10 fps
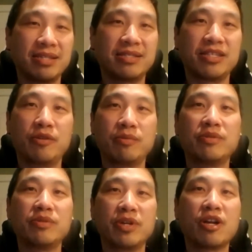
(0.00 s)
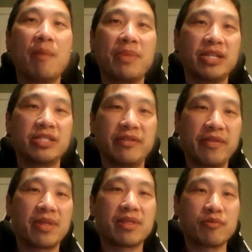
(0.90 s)
It's, doing a combination
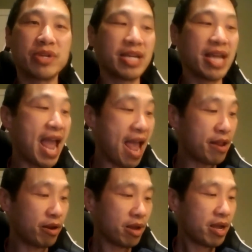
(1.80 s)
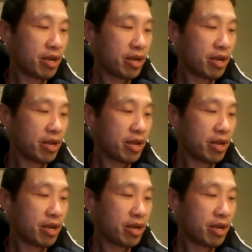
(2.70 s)
of the three, and,